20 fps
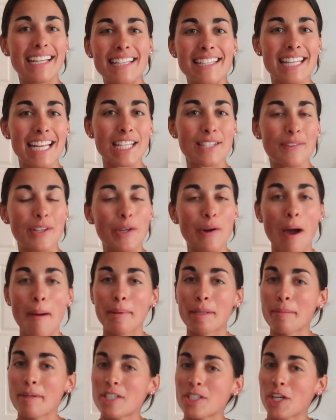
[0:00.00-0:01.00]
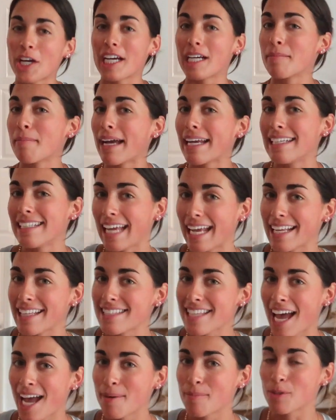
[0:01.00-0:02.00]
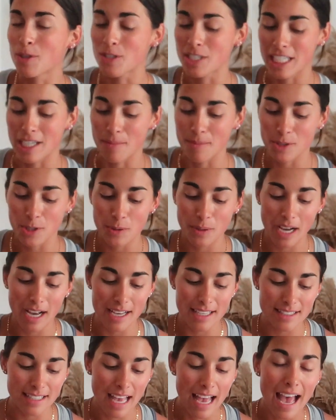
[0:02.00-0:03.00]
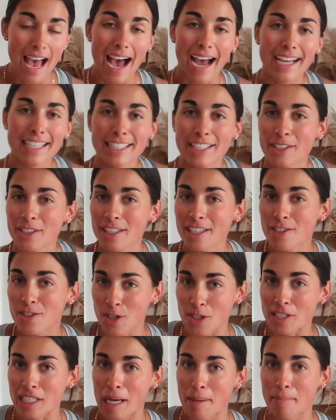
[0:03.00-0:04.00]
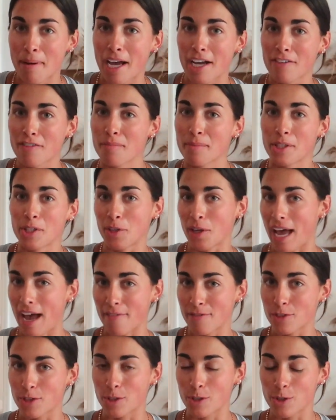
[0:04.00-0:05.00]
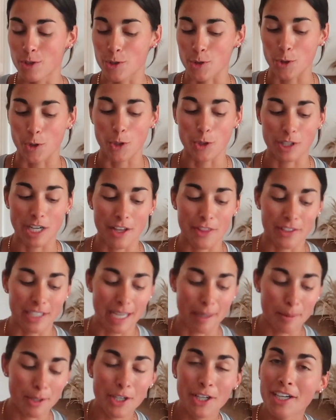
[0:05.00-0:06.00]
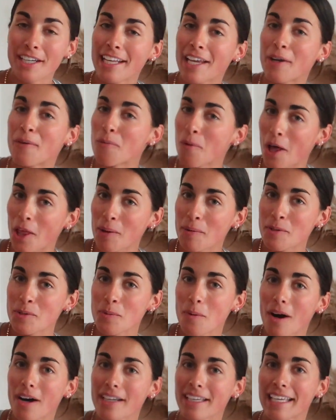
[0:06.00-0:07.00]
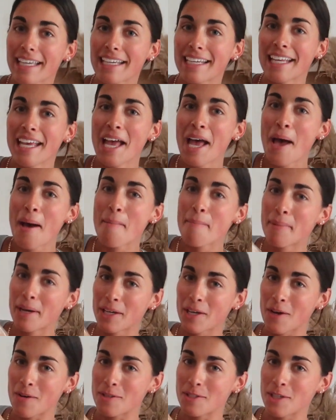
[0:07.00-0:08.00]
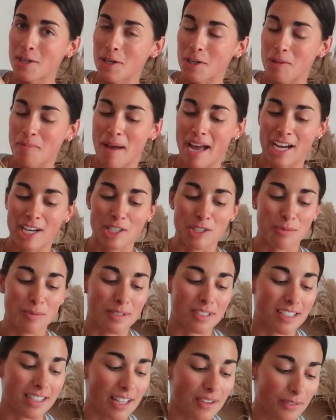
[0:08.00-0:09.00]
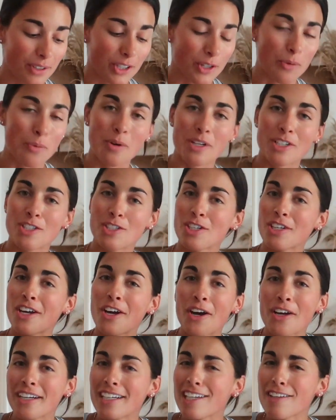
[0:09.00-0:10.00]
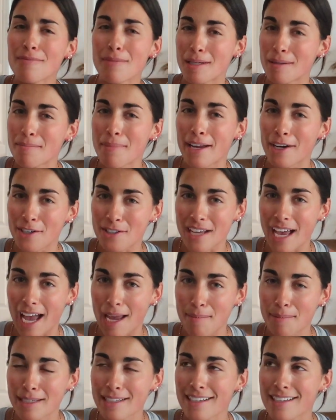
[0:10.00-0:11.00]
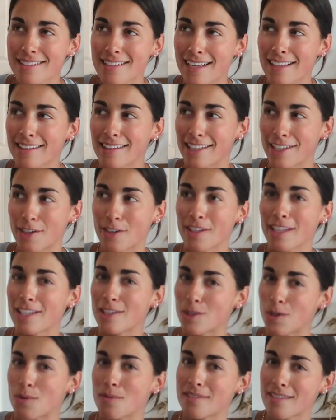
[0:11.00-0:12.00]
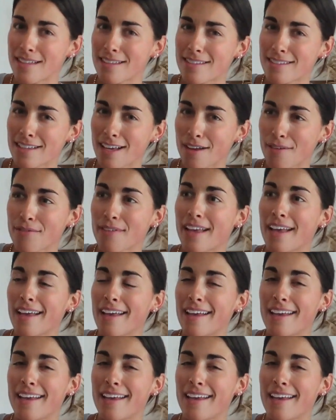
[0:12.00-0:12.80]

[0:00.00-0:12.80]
in today's video, I'm gonna be sharing my nighttime routine with you guys. I literally just got back from a little afternoon stroll around the neighborhood, and while I was walking, my Cozy Earth package was delivered, which couldn't have been better timing because I literally use this stuff